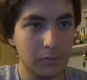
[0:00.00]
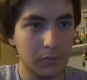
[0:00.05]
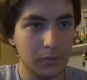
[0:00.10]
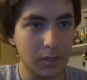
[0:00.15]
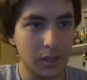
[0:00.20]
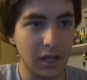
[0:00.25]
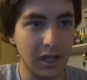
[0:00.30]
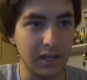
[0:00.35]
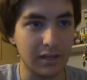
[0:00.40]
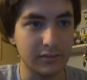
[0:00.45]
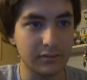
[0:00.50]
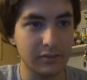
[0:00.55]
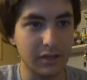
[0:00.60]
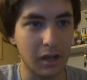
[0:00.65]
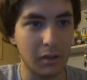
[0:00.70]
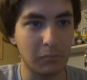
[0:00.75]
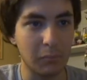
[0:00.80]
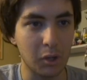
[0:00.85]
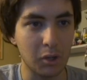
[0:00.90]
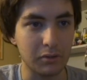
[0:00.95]
Huh,
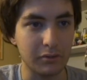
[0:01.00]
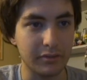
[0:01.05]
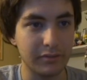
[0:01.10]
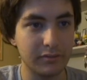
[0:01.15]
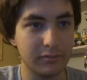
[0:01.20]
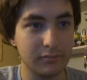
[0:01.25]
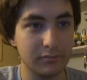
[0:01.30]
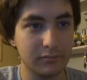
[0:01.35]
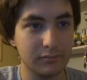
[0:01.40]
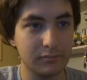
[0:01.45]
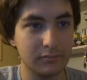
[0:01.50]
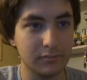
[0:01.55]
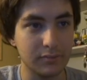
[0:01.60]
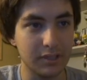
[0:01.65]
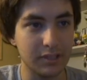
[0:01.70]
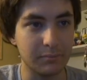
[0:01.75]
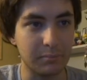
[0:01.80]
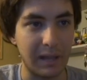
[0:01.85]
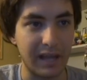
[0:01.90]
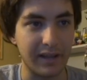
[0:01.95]
not Marth
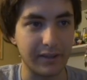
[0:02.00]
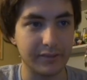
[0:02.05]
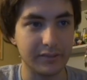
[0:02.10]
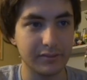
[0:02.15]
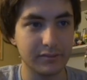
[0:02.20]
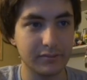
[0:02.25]
is back.